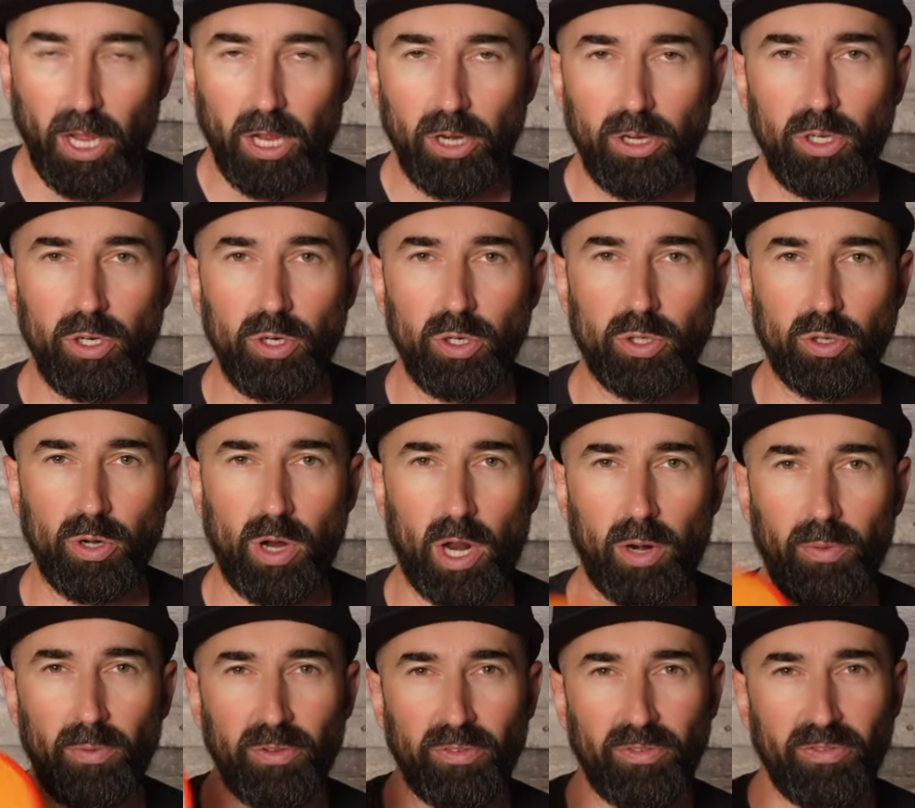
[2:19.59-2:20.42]

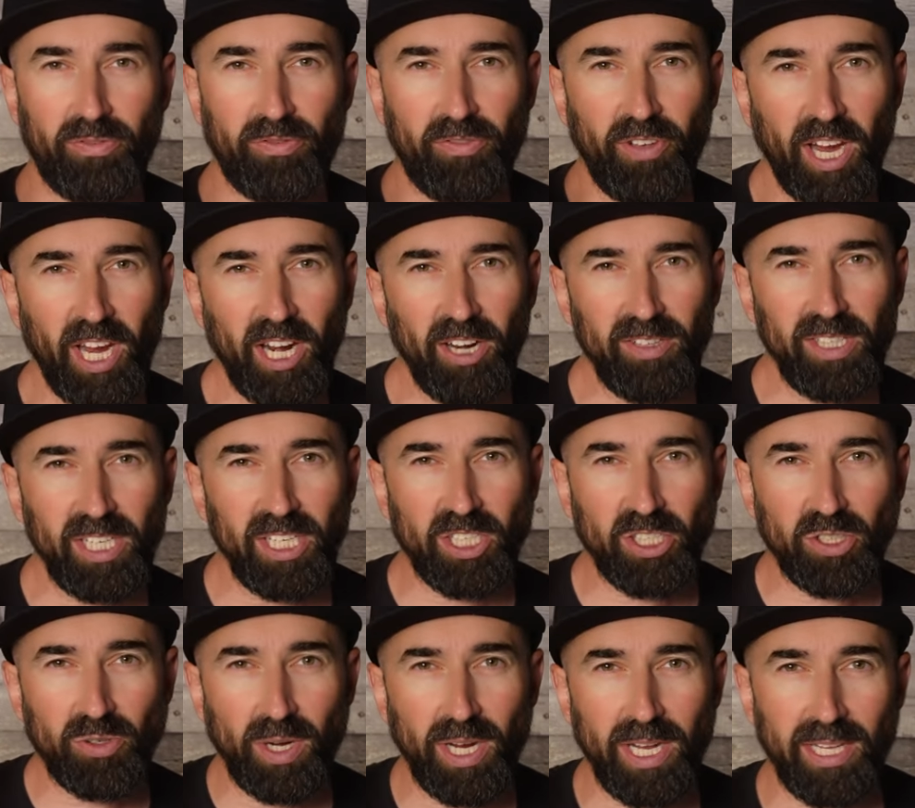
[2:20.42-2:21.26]
Neutron was fairly
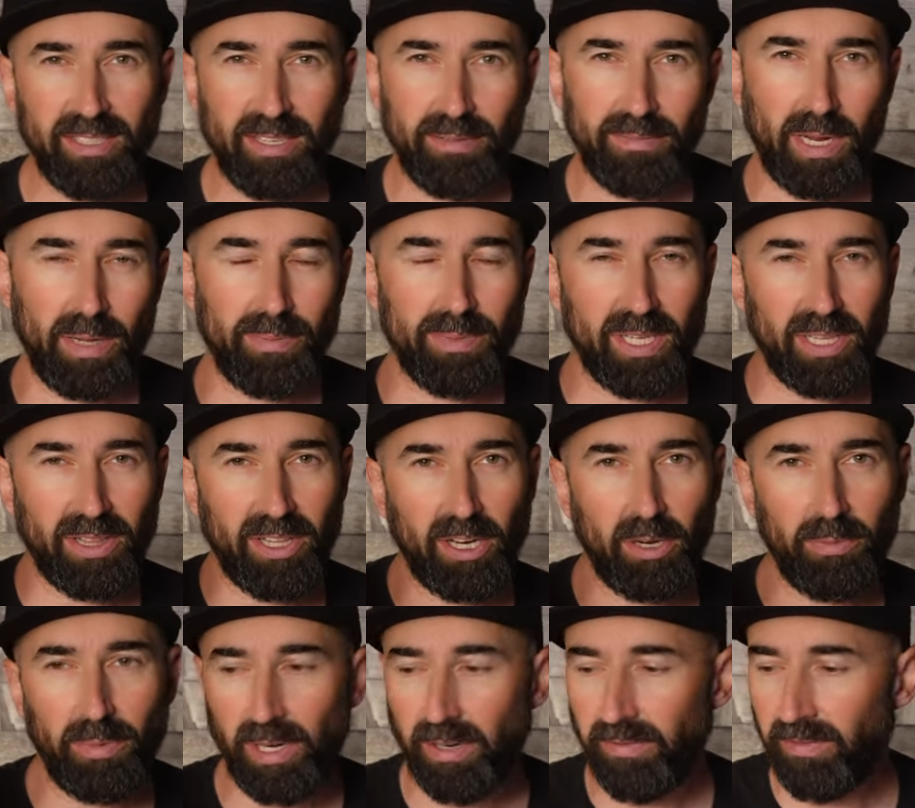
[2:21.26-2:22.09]
straight, sometimes a
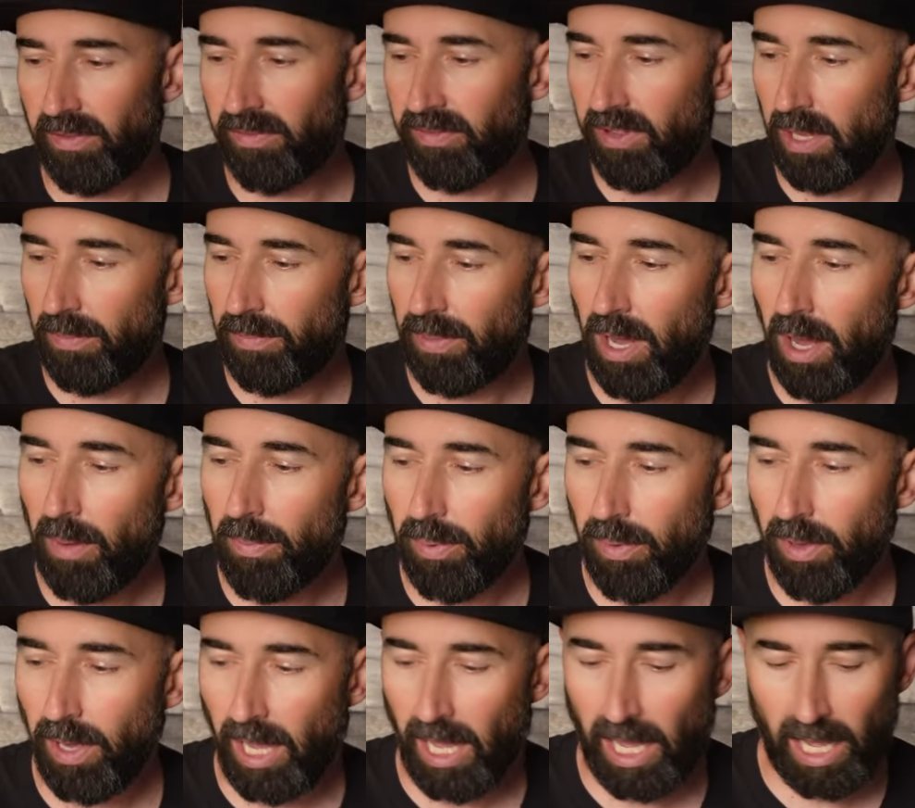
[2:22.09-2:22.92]
little bit of a flip
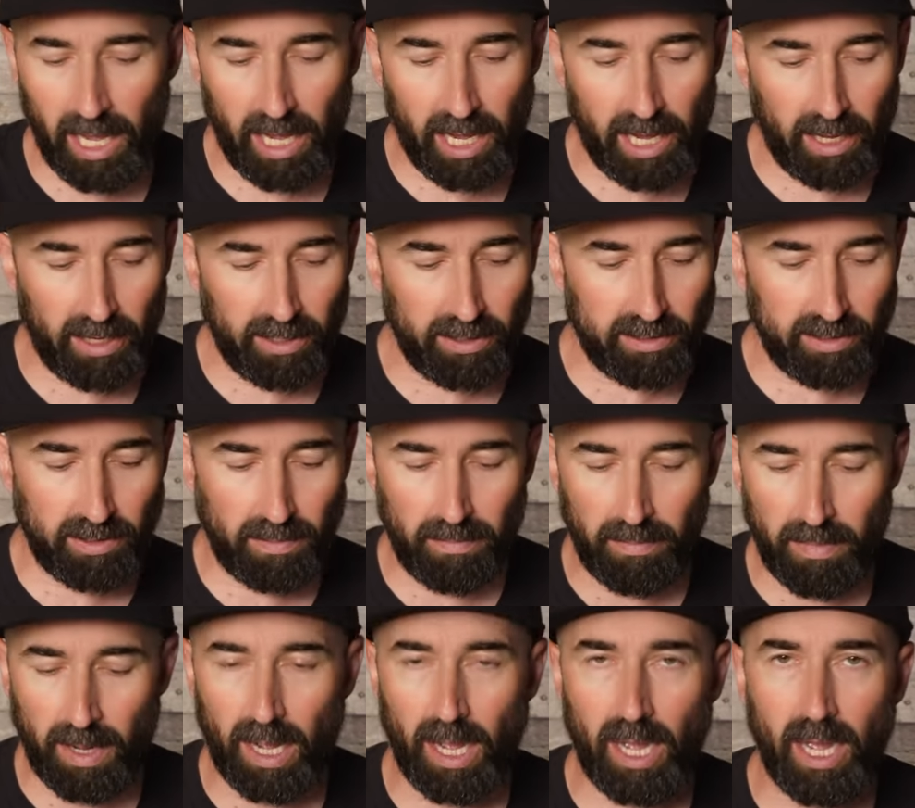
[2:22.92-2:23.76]
up. And
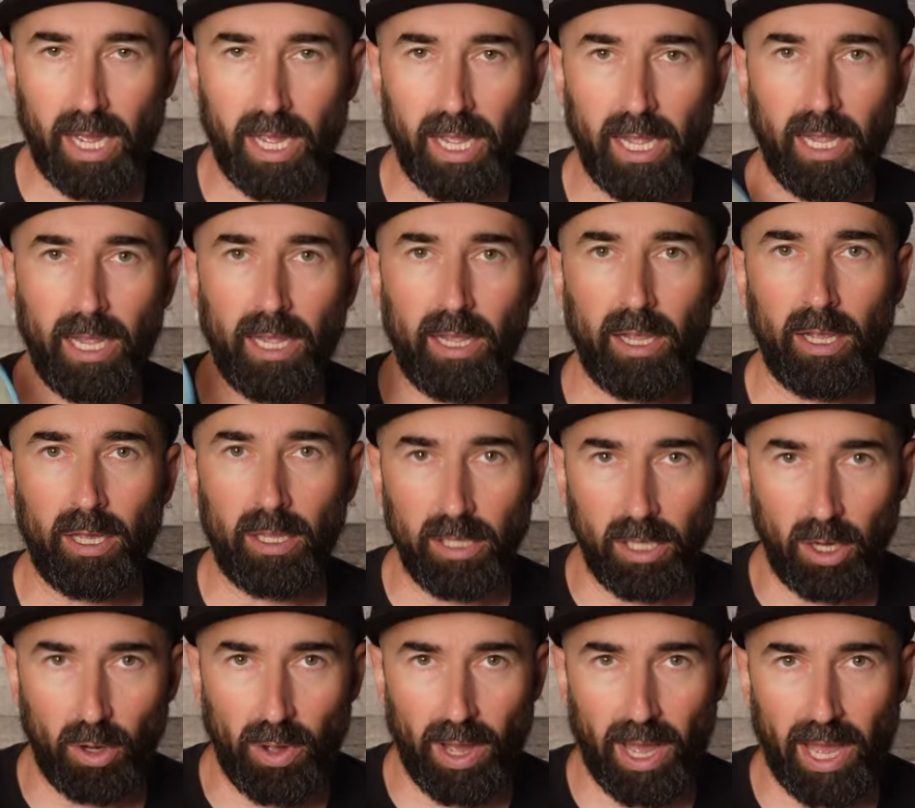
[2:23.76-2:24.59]
my
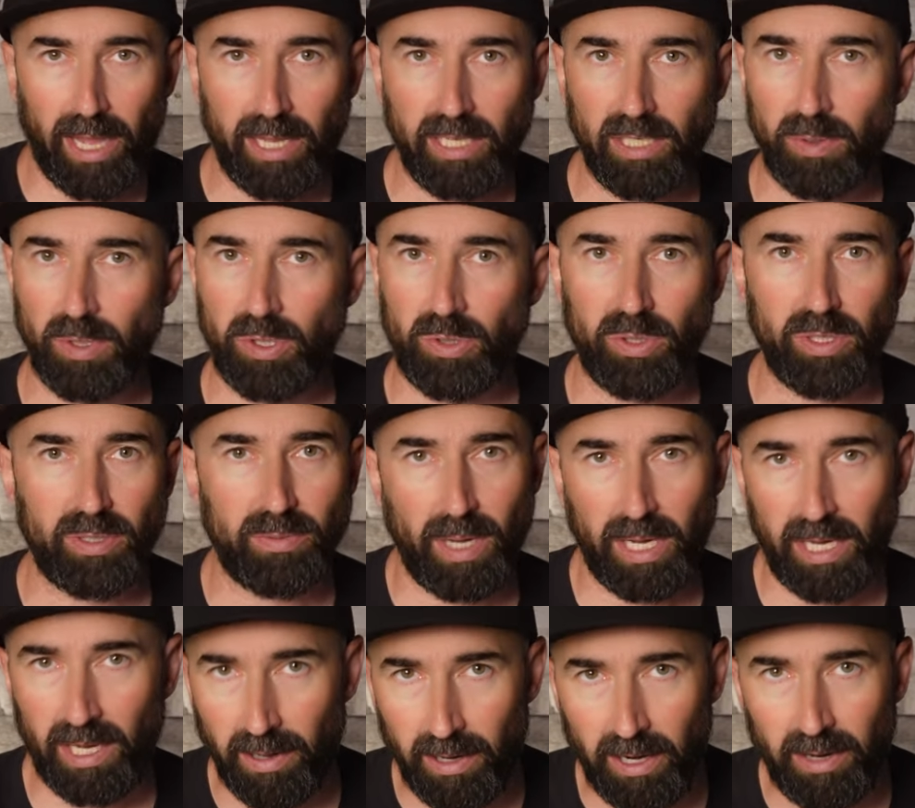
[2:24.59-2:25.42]
Glow HEX, which was
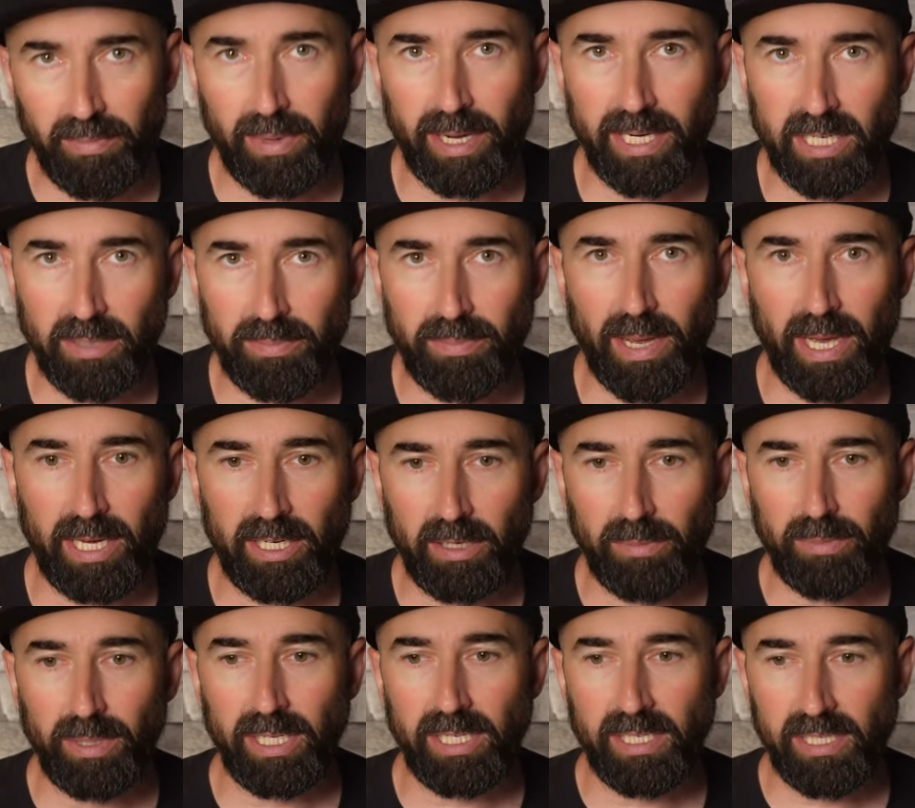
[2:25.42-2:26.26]
my kind of my
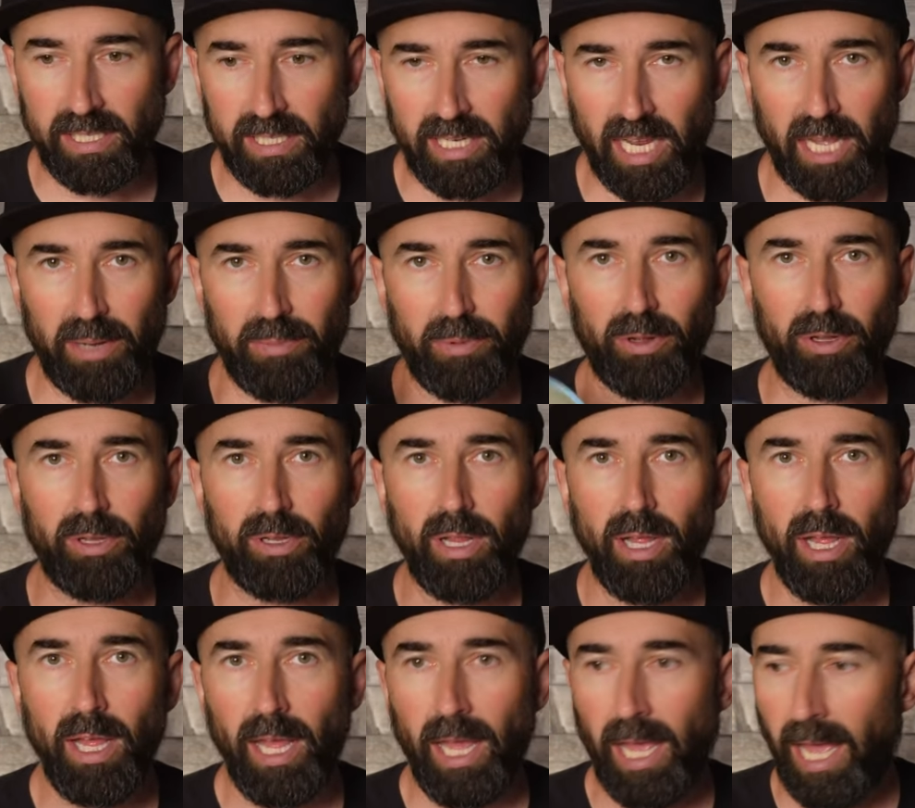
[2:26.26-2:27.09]
dependably stable
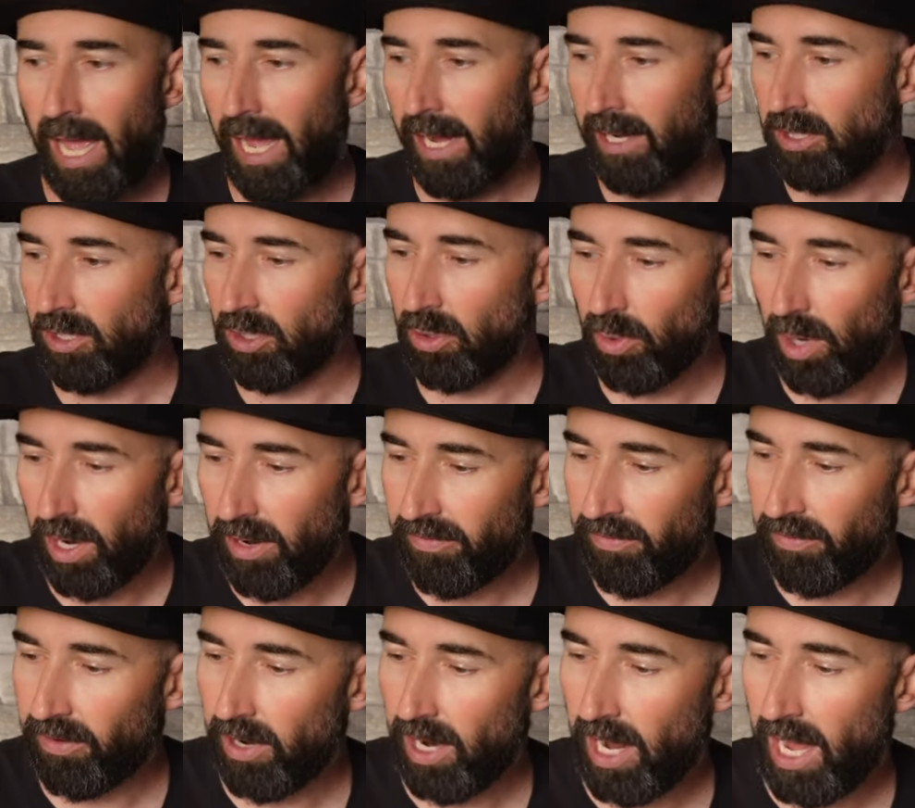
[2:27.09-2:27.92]
HEX,
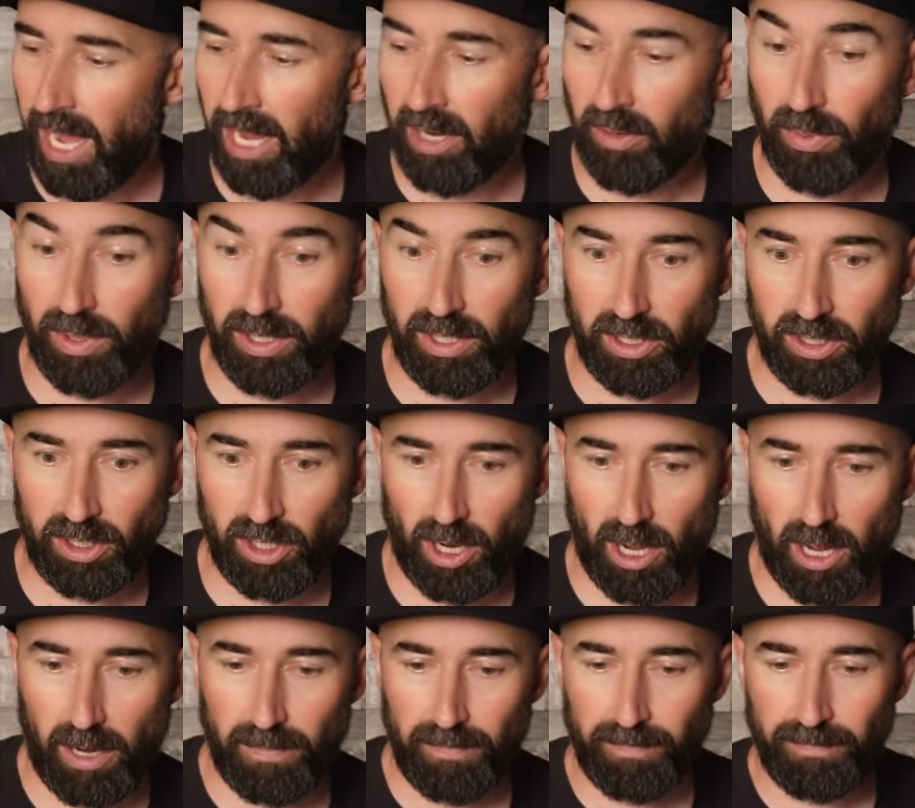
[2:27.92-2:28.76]
great for a headwind
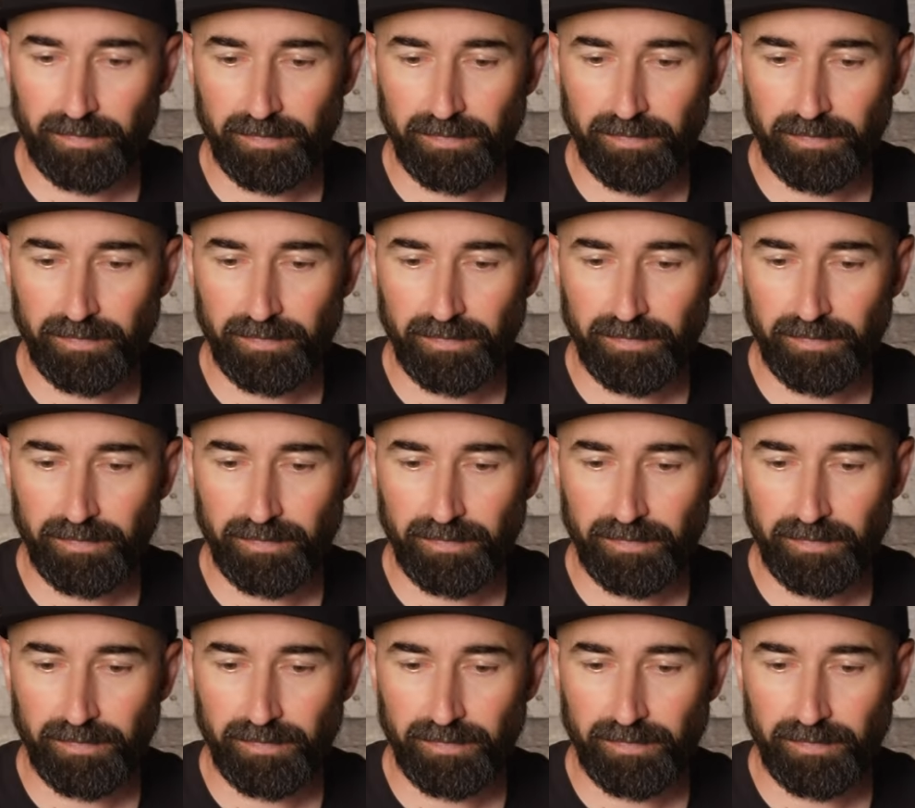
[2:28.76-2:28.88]
shot.